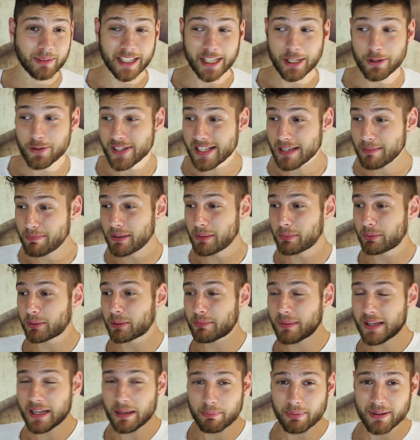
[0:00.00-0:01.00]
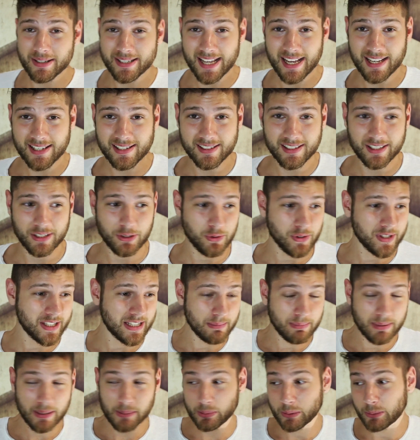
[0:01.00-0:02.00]
Like you see people being possessed, you
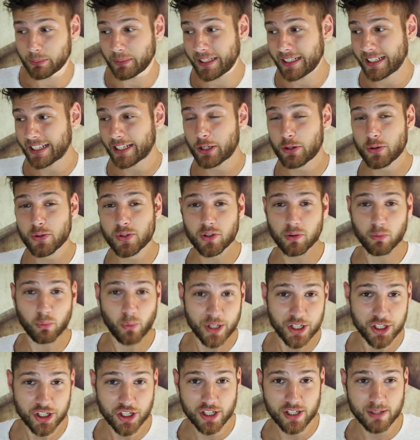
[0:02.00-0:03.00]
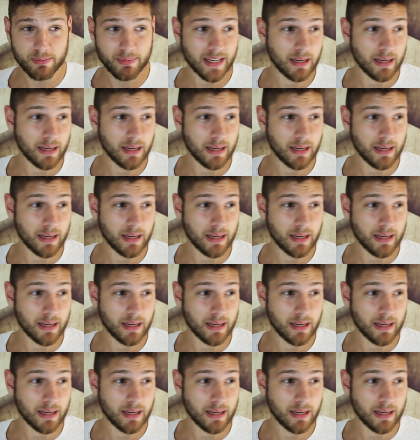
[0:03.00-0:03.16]
see people being accused of witches,